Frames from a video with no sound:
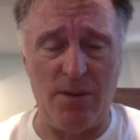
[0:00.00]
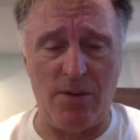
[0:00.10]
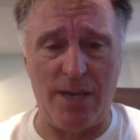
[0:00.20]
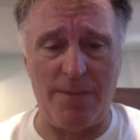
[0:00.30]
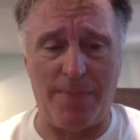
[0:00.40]

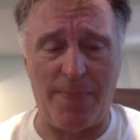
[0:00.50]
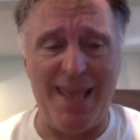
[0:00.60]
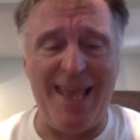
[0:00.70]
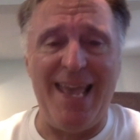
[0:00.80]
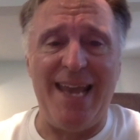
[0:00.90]
Okay?
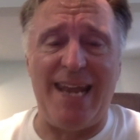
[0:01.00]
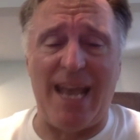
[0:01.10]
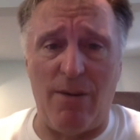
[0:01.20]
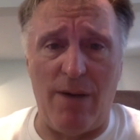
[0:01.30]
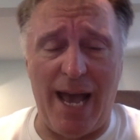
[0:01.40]

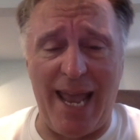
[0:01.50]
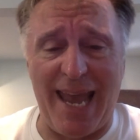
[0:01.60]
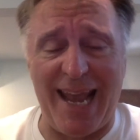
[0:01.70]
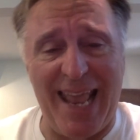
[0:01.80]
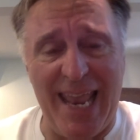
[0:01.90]
Now, I
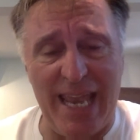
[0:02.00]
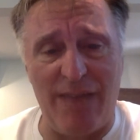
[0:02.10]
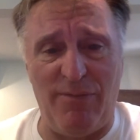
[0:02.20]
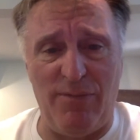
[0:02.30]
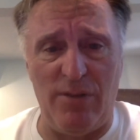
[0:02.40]
had a
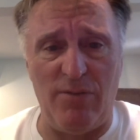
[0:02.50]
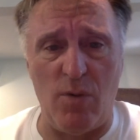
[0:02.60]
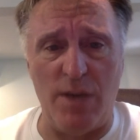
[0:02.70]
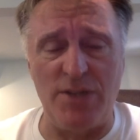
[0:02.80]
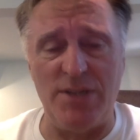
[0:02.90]
handful of
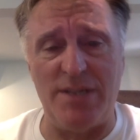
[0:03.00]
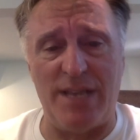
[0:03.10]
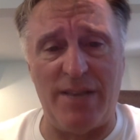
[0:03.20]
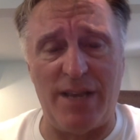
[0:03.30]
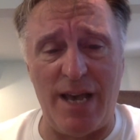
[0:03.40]
questions
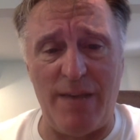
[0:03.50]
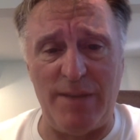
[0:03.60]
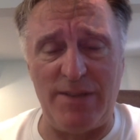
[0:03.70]
in the comment